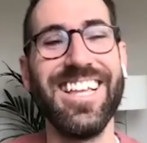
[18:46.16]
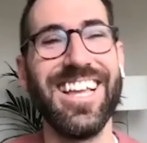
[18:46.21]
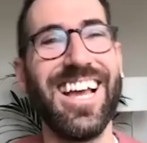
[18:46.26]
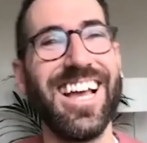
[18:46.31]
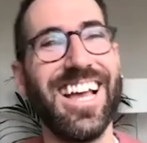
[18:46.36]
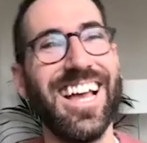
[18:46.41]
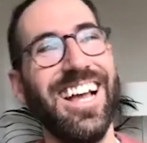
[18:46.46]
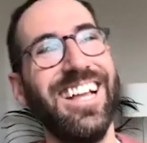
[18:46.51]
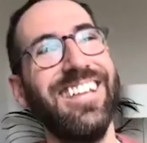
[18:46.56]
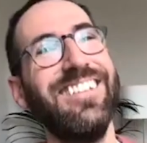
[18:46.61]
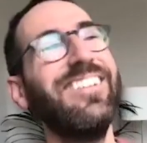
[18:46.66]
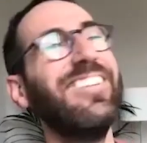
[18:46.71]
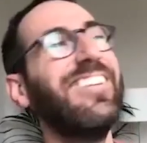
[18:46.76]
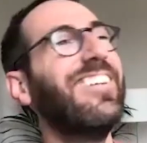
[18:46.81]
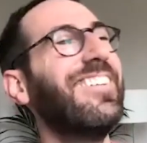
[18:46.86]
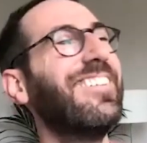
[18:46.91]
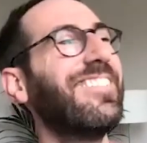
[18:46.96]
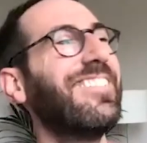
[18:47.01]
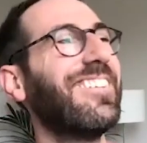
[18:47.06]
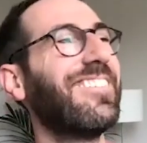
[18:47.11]
yeah.
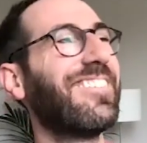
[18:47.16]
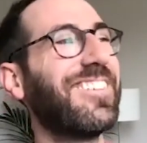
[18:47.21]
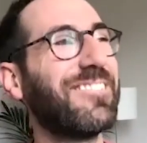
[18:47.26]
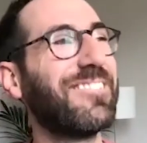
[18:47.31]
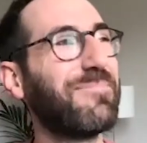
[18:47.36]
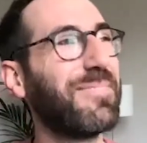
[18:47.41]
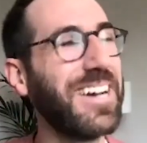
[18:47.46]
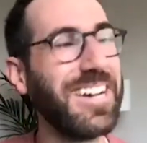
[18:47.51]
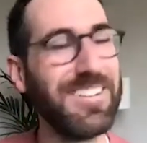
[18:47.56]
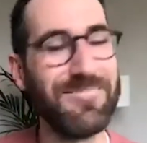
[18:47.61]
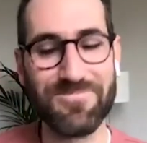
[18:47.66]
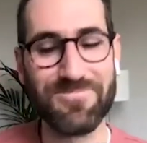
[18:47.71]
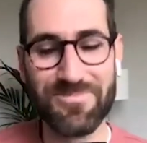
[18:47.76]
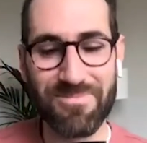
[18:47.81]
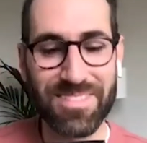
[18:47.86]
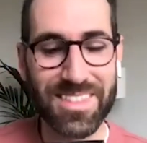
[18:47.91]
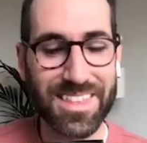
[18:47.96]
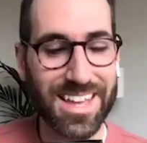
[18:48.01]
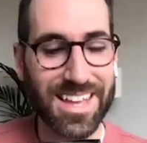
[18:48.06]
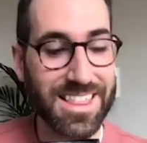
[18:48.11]
So good. But, um,
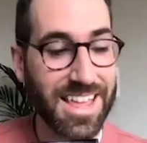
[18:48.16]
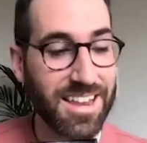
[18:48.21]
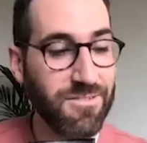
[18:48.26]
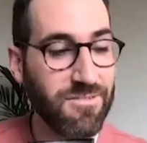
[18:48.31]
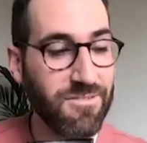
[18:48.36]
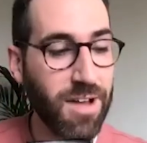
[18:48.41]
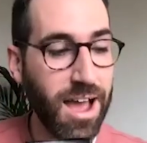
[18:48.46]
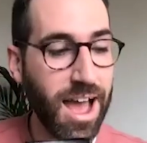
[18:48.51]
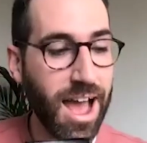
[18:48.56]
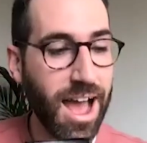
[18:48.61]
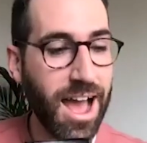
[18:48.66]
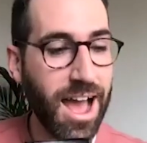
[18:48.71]
and then